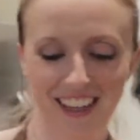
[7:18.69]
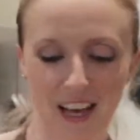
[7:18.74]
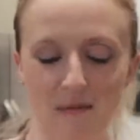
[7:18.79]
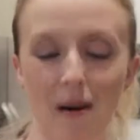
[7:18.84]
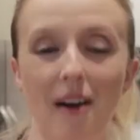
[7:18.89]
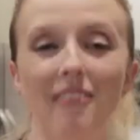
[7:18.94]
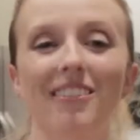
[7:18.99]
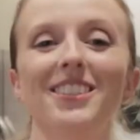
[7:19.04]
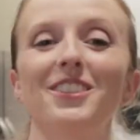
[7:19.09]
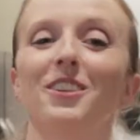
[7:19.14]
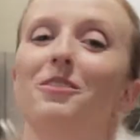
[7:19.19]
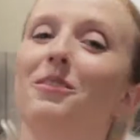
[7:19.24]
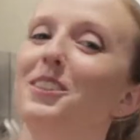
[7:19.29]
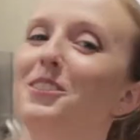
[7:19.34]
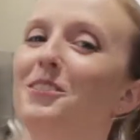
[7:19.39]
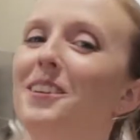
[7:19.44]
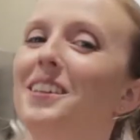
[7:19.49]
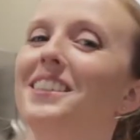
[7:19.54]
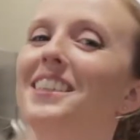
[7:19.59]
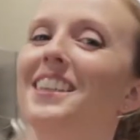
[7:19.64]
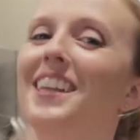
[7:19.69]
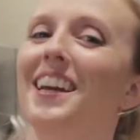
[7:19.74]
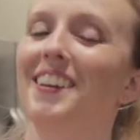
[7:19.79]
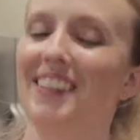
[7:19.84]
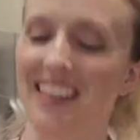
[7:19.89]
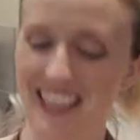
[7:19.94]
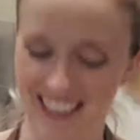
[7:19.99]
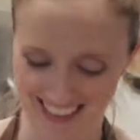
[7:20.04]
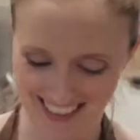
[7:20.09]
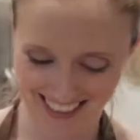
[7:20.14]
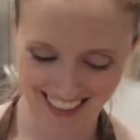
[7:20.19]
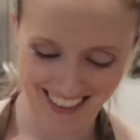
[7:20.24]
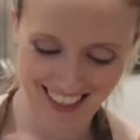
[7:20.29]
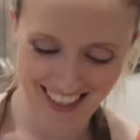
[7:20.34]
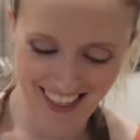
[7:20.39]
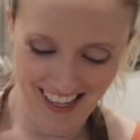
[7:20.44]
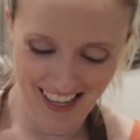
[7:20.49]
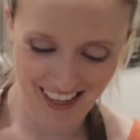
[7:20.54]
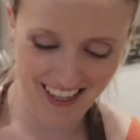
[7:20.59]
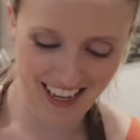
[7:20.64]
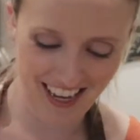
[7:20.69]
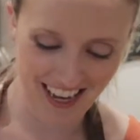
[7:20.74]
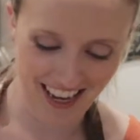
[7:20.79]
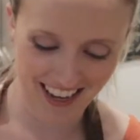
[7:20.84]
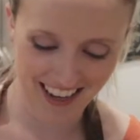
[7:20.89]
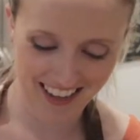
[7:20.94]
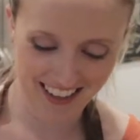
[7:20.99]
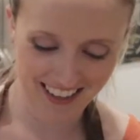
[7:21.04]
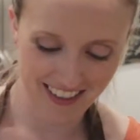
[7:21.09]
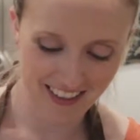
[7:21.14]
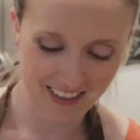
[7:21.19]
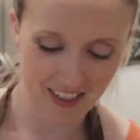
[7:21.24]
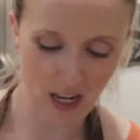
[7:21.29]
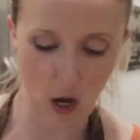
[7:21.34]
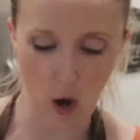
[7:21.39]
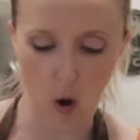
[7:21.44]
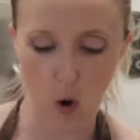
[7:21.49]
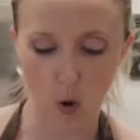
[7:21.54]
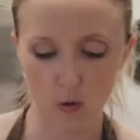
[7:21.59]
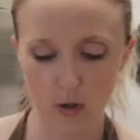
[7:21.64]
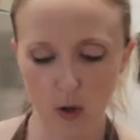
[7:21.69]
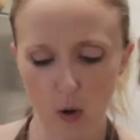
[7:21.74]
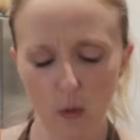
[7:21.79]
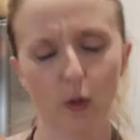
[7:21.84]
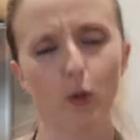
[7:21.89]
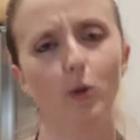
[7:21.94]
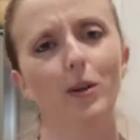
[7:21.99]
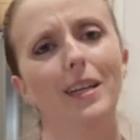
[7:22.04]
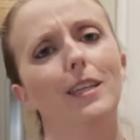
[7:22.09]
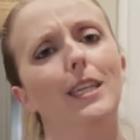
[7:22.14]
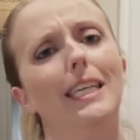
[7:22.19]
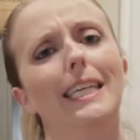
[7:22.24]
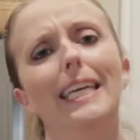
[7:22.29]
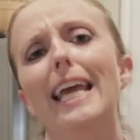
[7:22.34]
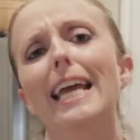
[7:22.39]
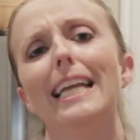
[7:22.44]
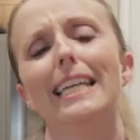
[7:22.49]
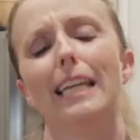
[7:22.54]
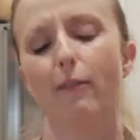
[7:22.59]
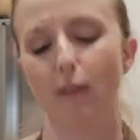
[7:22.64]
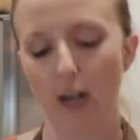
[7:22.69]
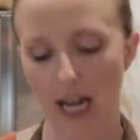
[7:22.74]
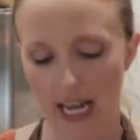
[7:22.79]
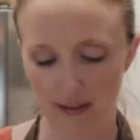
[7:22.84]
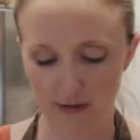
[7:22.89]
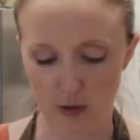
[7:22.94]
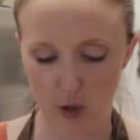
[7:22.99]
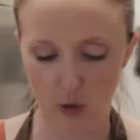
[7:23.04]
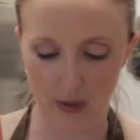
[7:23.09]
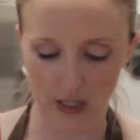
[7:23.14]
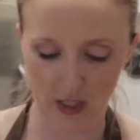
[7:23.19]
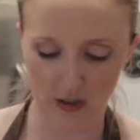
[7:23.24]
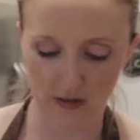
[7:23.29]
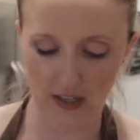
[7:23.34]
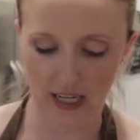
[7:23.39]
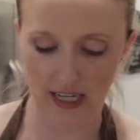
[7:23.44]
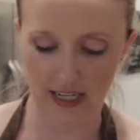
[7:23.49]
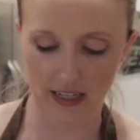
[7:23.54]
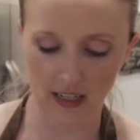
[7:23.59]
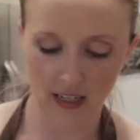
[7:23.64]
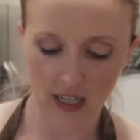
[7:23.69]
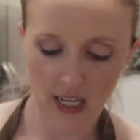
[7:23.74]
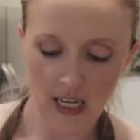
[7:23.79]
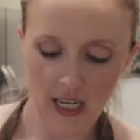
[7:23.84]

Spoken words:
I'm having too much fun today, you guys. Okay. No, you can't ever have too much fun.